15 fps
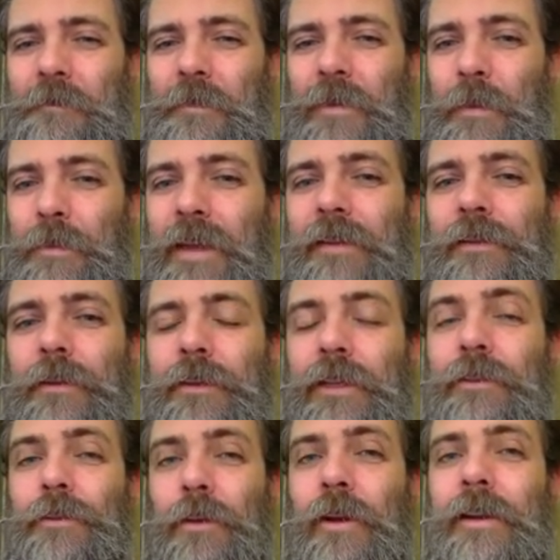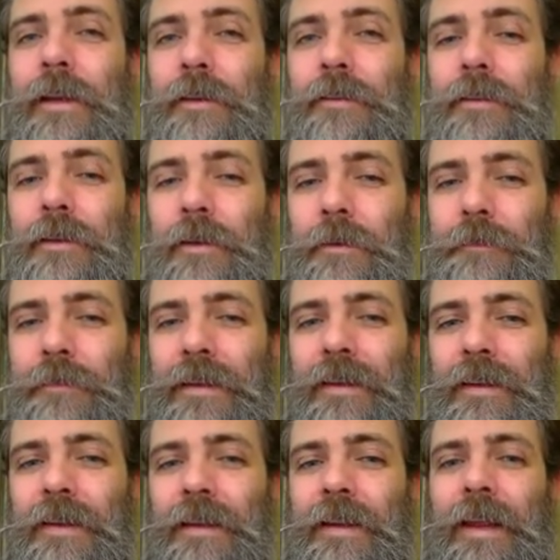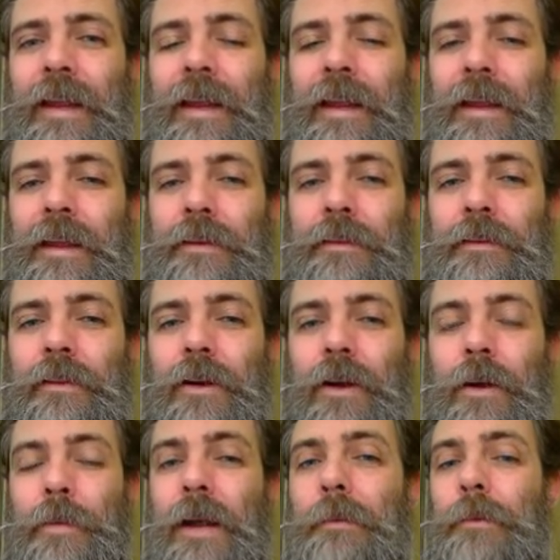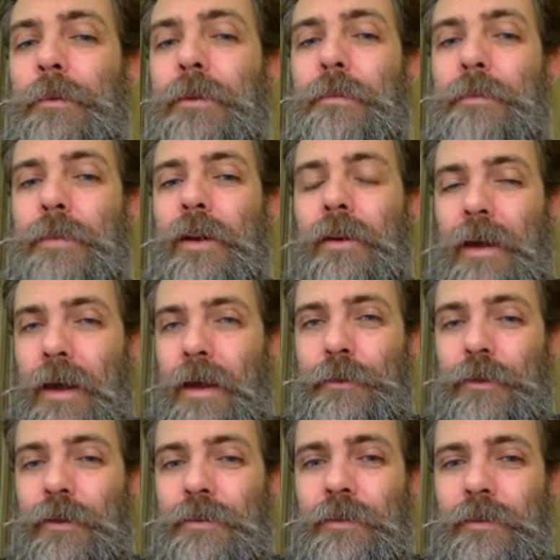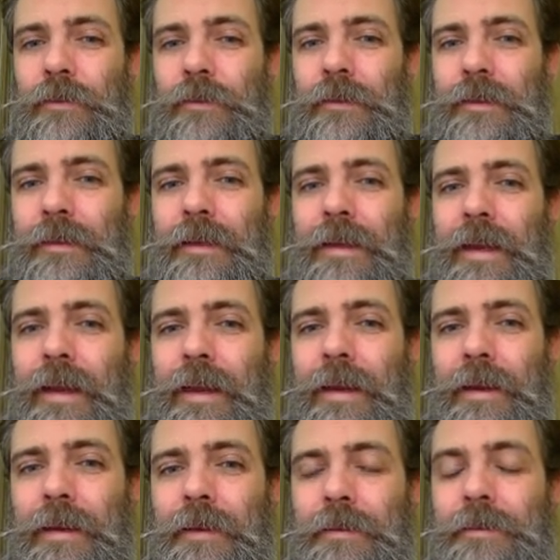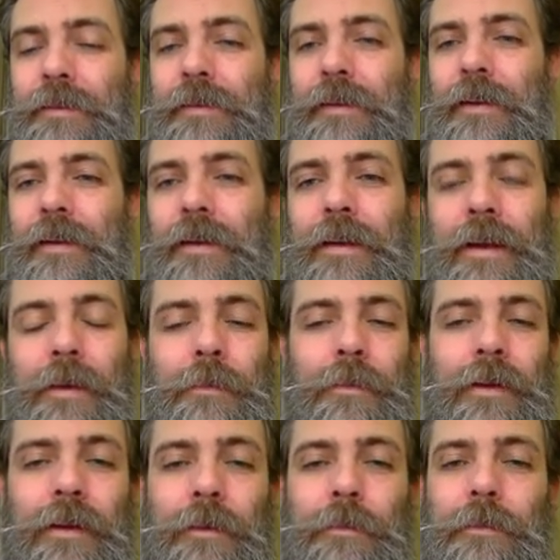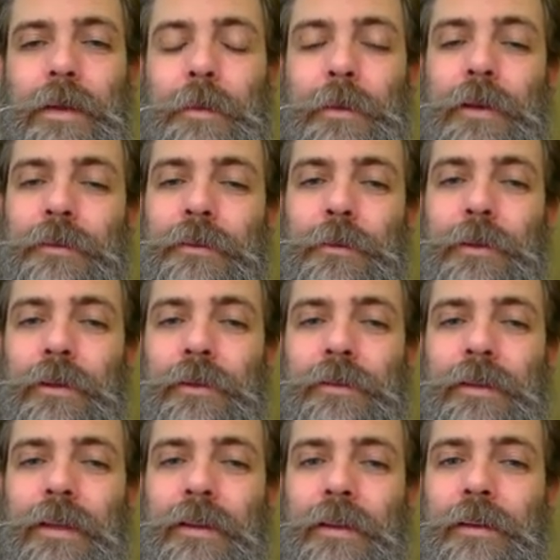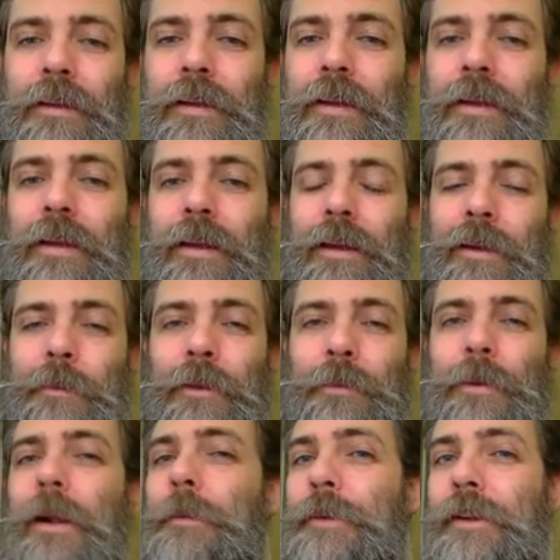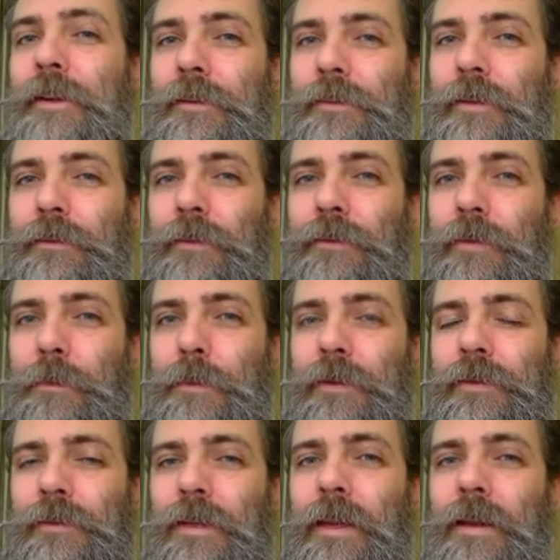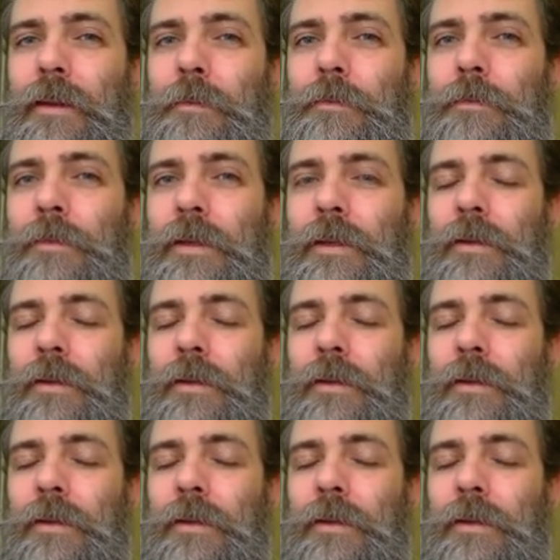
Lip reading: the best looking truck out there, and there are probably better options. And I'm also going to say that it's probably going to suffer from the same